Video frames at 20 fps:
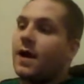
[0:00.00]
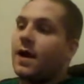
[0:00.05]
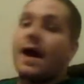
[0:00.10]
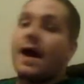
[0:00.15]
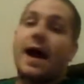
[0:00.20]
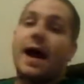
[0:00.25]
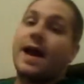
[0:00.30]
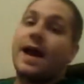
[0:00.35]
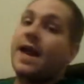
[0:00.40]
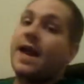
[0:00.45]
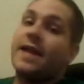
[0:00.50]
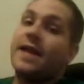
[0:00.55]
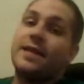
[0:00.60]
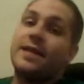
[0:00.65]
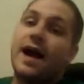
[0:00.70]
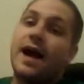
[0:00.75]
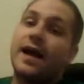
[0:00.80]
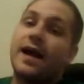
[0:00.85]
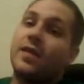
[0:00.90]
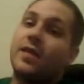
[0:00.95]

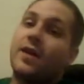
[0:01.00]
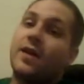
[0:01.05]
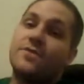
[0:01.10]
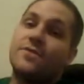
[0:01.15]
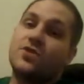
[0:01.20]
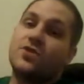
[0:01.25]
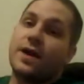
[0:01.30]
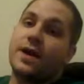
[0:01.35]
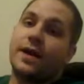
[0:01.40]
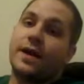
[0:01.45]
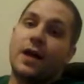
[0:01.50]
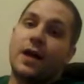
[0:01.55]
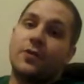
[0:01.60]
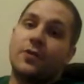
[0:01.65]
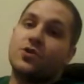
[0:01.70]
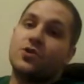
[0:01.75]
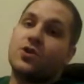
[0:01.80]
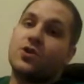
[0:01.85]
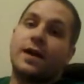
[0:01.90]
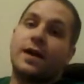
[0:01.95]
I love Sean
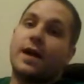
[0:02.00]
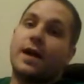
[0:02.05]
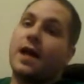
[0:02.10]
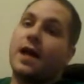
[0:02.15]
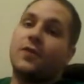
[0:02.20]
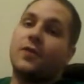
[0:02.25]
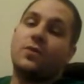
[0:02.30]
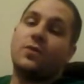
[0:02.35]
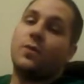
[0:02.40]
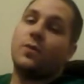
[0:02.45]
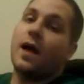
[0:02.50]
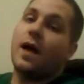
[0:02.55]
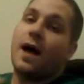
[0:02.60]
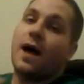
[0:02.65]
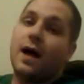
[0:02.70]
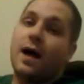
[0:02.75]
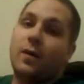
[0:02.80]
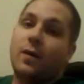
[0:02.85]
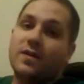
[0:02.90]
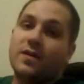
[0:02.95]
Connery. Sean Connery will
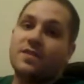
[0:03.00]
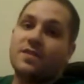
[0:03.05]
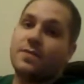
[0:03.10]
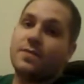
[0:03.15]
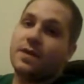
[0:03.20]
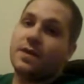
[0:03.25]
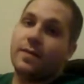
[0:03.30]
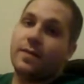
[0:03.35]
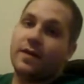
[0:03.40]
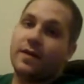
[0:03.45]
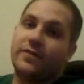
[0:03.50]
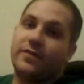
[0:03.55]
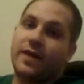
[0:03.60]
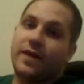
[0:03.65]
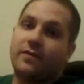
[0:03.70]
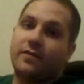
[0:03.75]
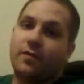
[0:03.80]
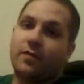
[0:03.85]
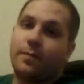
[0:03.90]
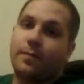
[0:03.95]
always be my
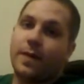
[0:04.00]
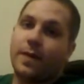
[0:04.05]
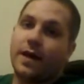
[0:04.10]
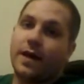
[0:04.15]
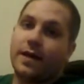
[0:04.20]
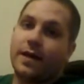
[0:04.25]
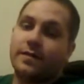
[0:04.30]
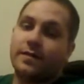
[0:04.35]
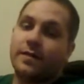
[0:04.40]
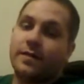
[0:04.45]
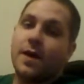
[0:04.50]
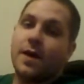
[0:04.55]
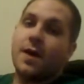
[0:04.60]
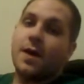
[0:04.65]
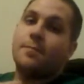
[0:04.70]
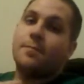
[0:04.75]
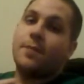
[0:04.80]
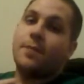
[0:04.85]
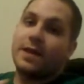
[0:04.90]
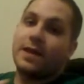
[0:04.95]
favorite Bond,
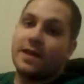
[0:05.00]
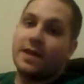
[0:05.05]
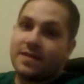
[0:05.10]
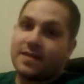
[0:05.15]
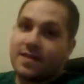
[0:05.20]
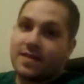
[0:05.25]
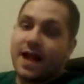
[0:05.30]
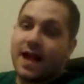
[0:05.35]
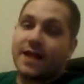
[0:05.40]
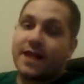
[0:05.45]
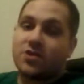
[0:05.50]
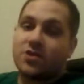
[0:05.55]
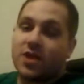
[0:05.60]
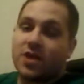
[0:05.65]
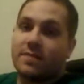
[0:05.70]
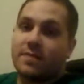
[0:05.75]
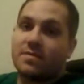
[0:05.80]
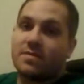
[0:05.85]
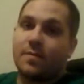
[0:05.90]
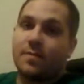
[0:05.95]
but he's not
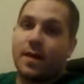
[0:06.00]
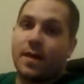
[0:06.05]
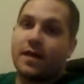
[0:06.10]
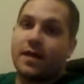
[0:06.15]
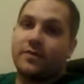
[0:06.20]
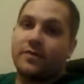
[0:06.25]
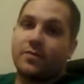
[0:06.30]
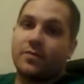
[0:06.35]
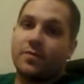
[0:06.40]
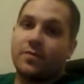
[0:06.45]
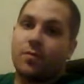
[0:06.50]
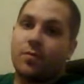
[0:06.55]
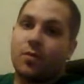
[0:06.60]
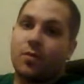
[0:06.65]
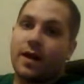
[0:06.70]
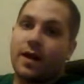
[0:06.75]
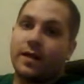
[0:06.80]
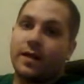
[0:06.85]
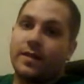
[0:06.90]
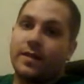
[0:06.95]
James Bond from the
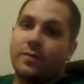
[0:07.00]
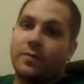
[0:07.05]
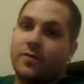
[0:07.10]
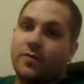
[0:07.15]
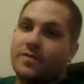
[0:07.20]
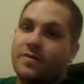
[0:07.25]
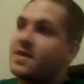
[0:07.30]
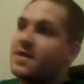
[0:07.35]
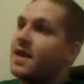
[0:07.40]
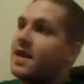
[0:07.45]
Broccoli movies.